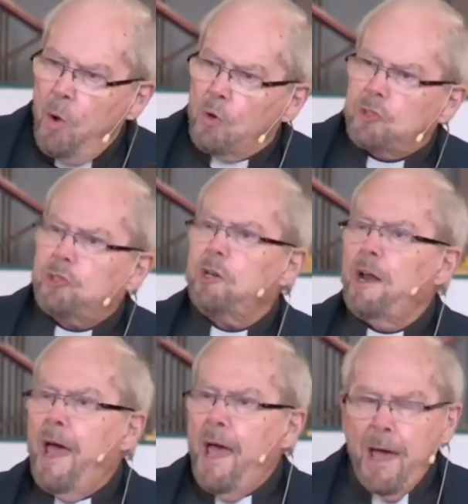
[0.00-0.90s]
that a whole
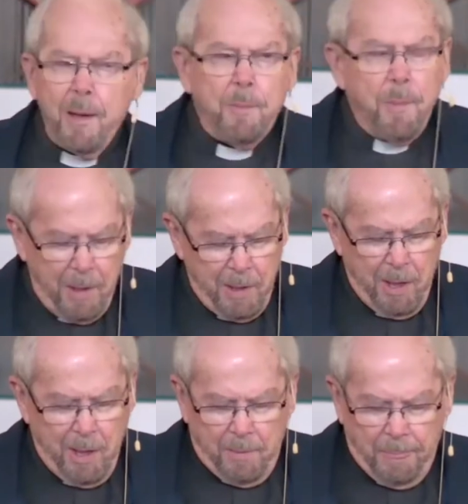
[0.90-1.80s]

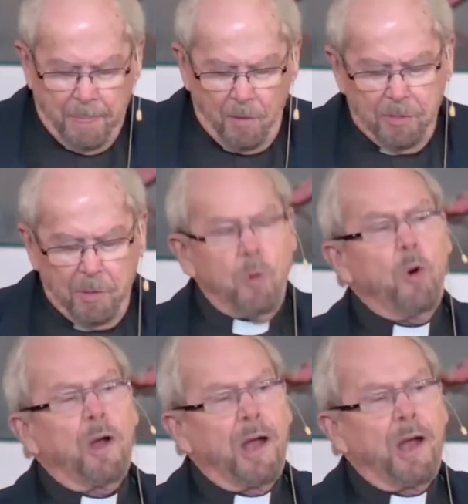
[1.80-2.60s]
slab of